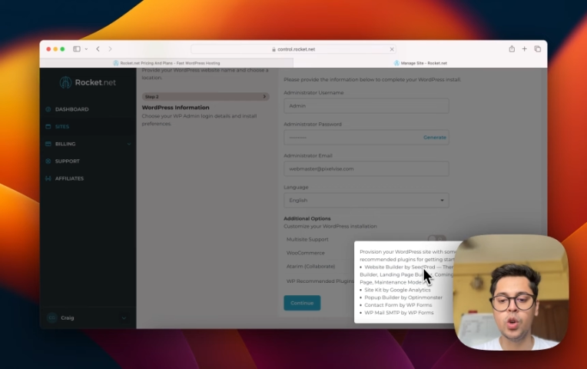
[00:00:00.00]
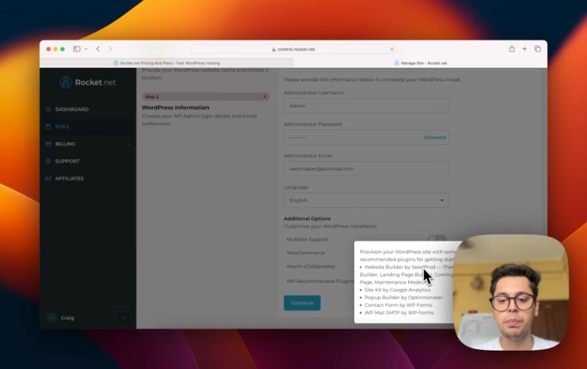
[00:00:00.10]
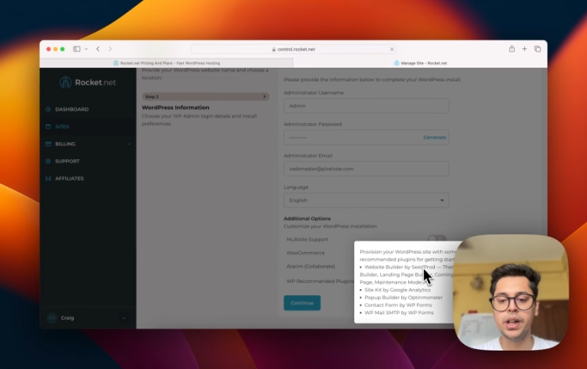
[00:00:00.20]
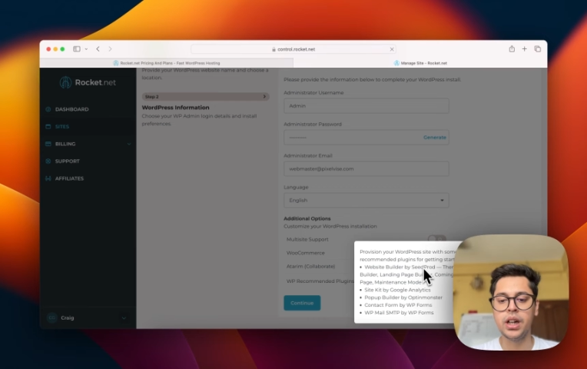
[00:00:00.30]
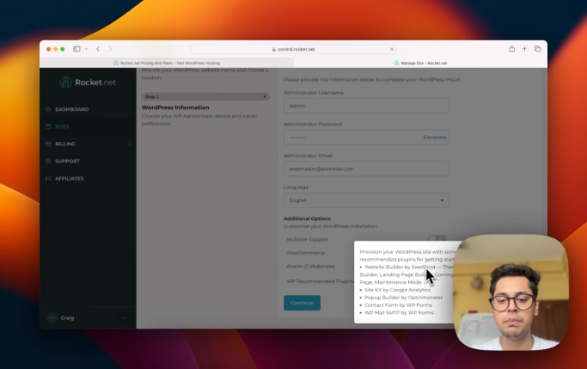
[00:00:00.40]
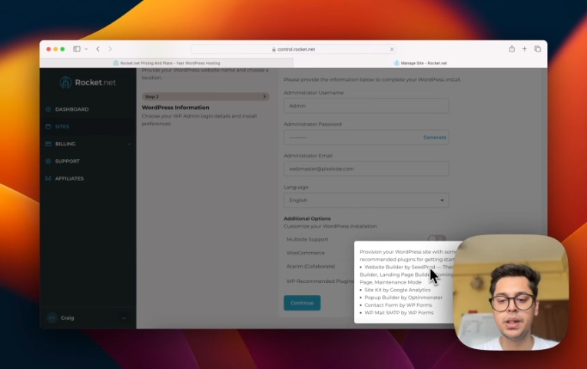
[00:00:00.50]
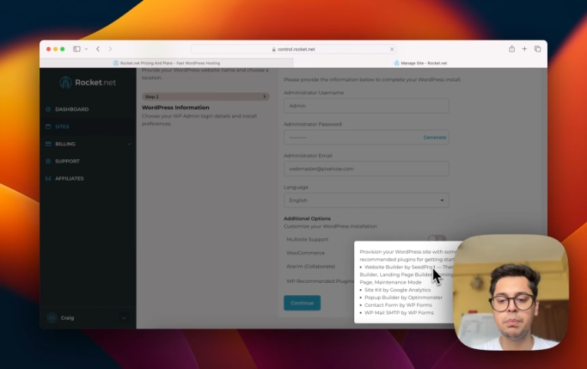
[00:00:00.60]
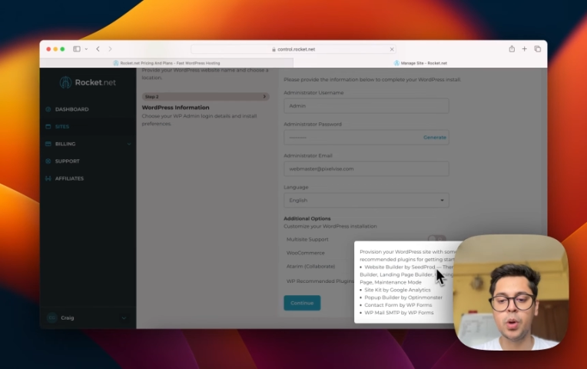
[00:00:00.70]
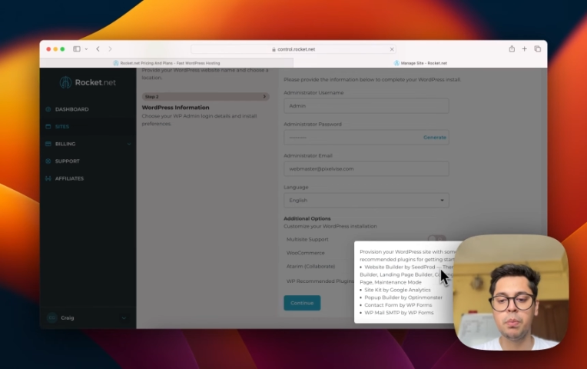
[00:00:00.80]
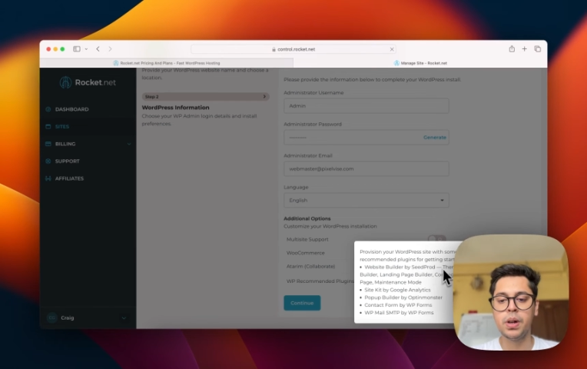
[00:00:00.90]
if you
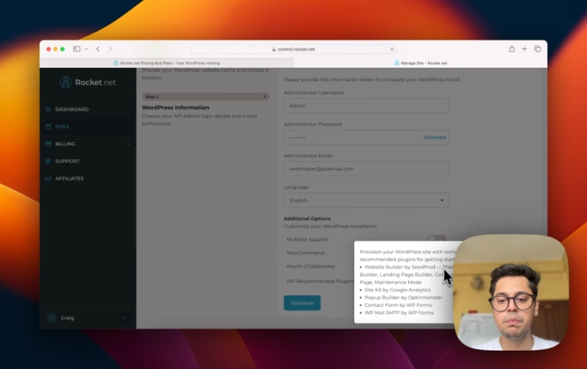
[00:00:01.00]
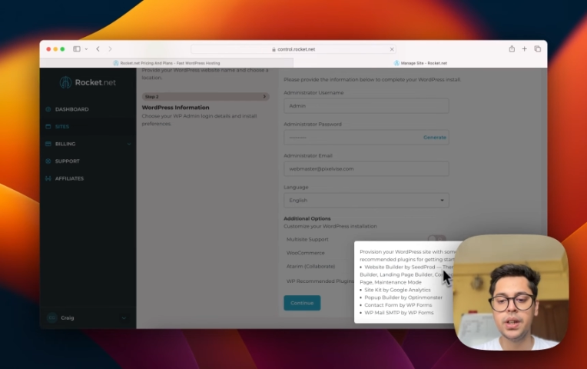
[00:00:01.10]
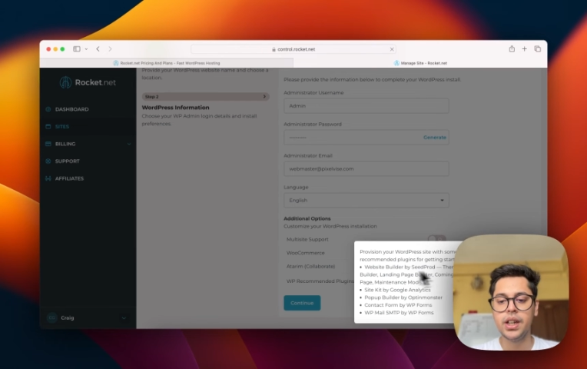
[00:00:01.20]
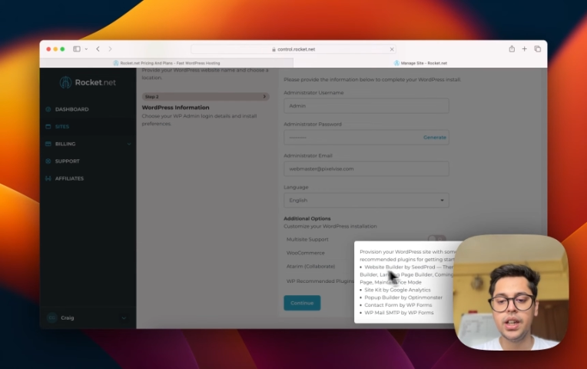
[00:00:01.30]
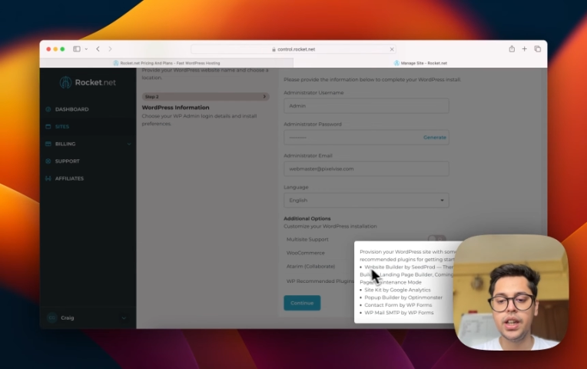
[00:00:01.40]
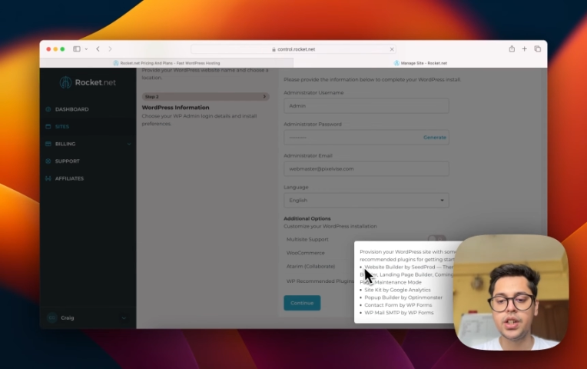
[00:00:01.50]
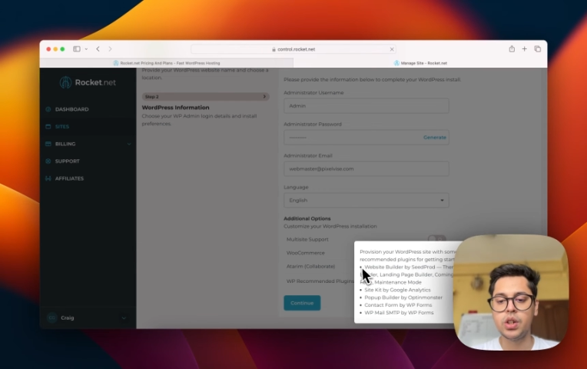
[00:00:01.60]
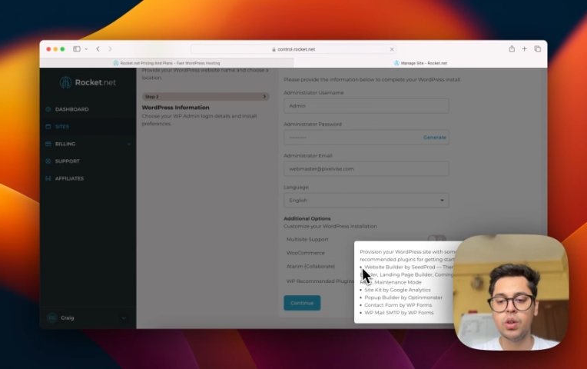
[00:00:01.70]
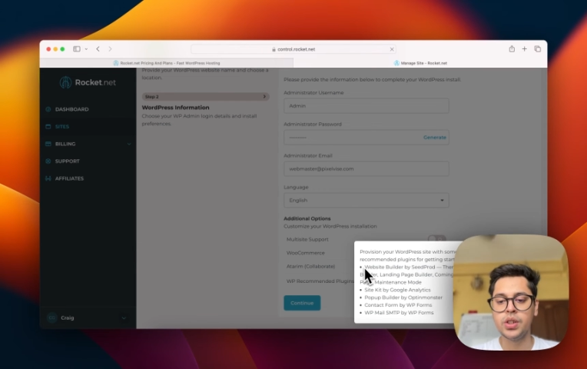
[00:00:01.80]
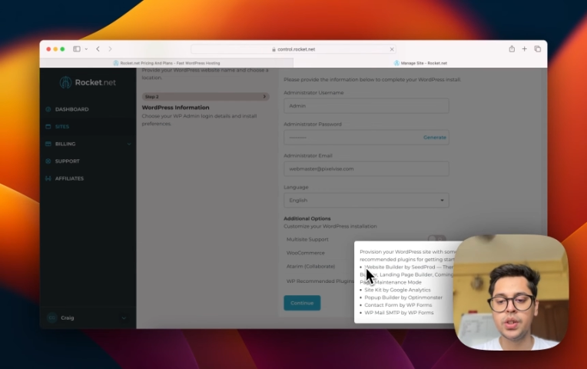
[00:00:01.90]
open up the pop-up,
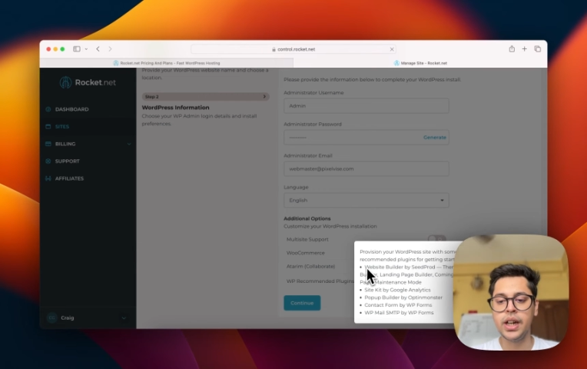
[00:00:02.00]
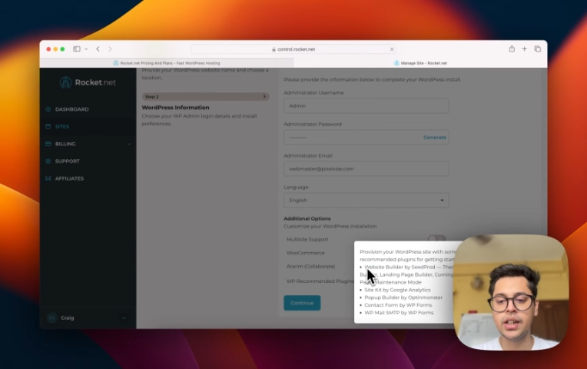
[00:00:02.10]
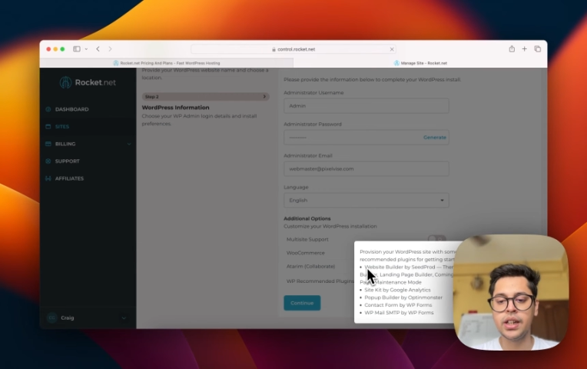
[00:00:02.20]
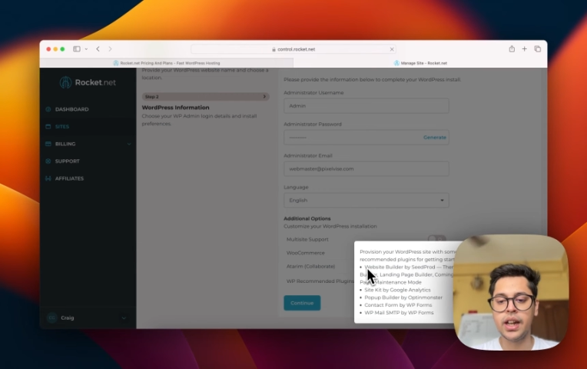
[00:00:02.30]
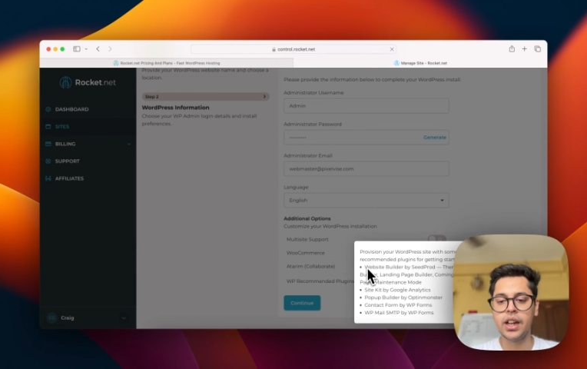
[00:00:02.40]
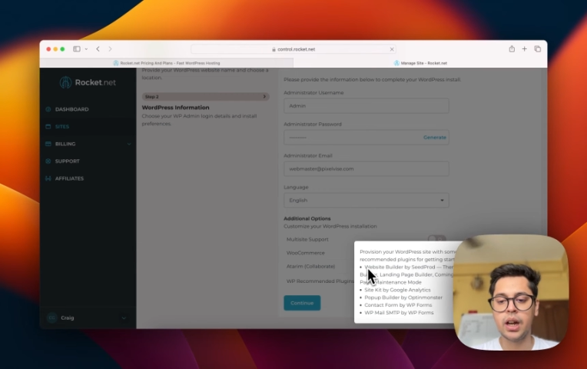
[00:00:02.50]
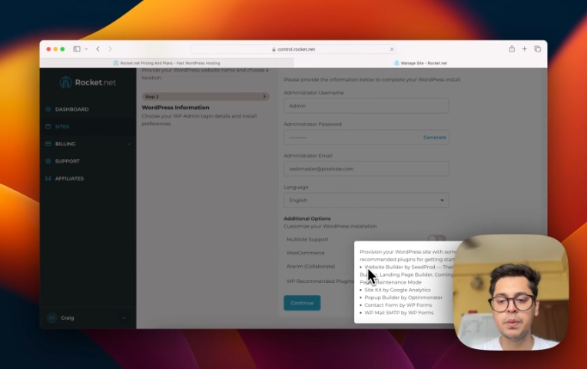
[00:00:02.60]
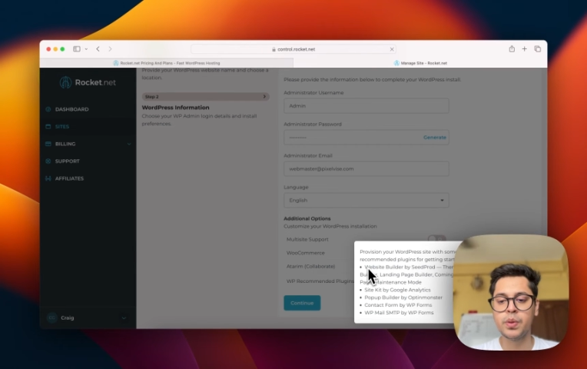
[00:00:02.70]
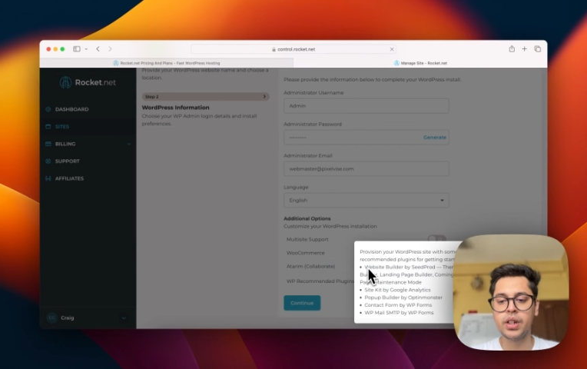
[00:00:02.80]
it shows you that it